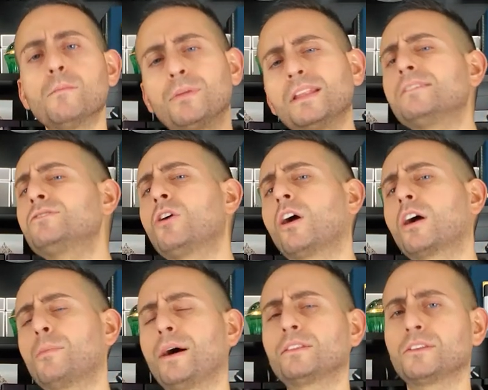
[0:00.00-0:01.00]
But let's talk
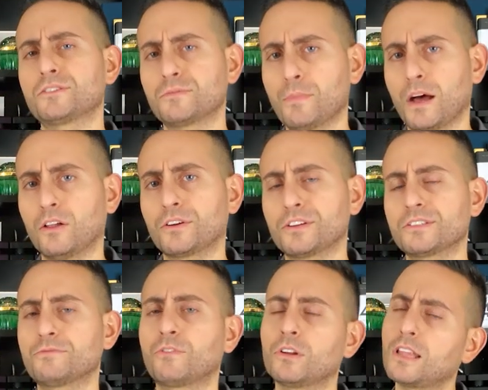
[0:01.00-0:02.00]
about the smell, because
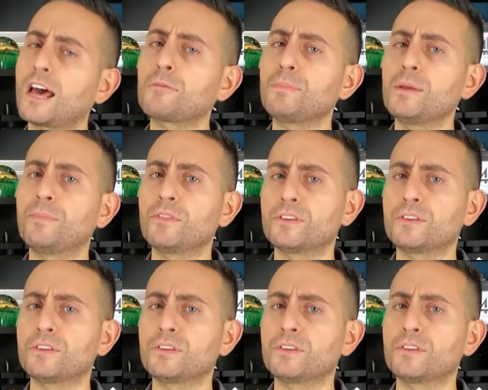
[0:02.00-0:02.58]
for a lot of people,